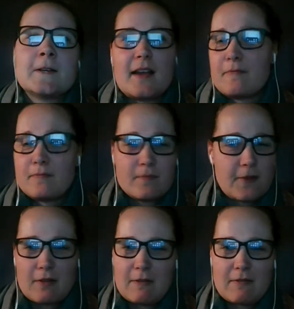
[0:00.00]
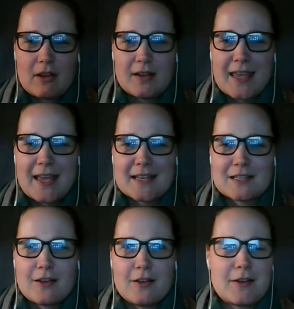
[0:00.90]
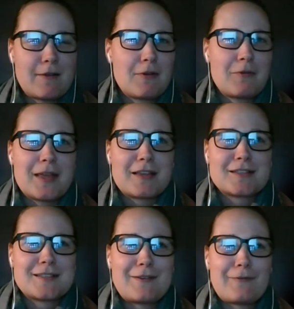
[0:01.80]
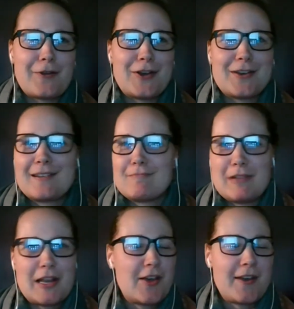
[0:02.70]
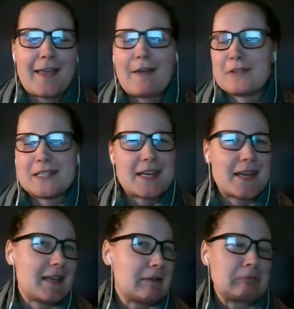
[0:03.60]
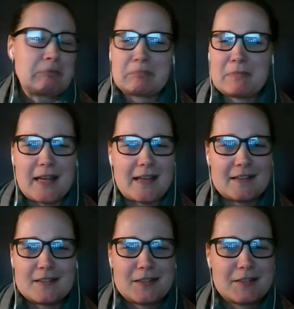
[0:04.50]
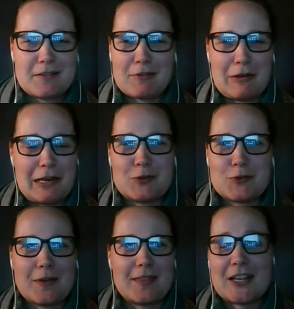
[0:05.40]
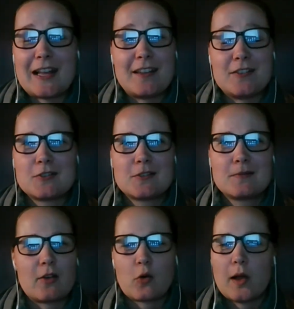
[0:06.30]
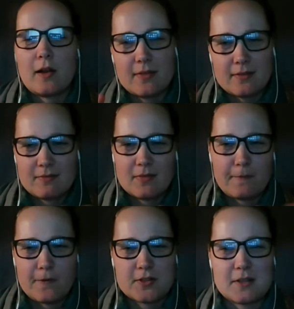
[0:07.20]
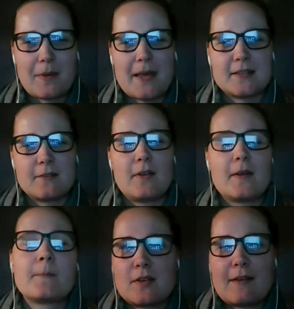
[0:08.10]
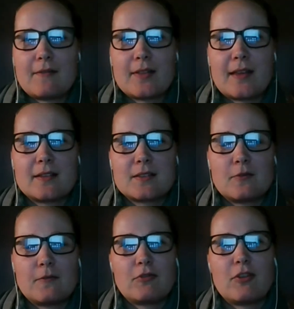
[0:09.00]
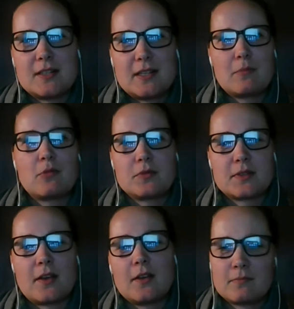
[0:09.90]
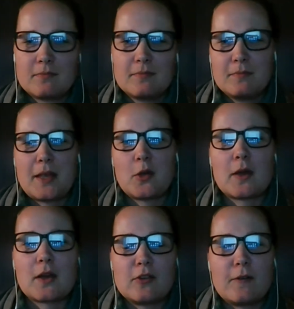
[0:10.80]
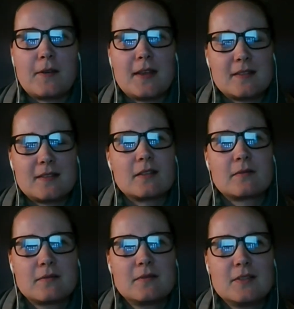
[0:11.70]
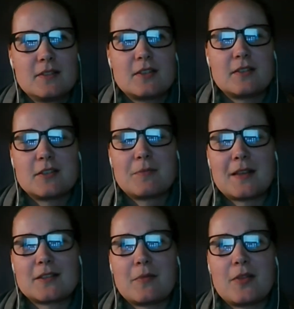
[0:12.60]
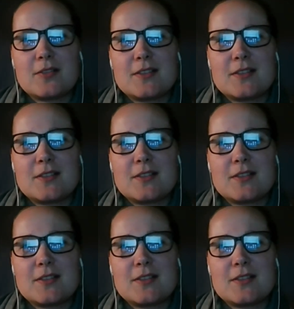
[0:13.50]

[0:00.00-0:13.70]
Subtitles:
A very, very caseload, every week's different, learning every day, and thoroughly enjoy the challenge. And I quite like the faster pace of it, so having that sort of variety, but also being quick on your feet to make some of those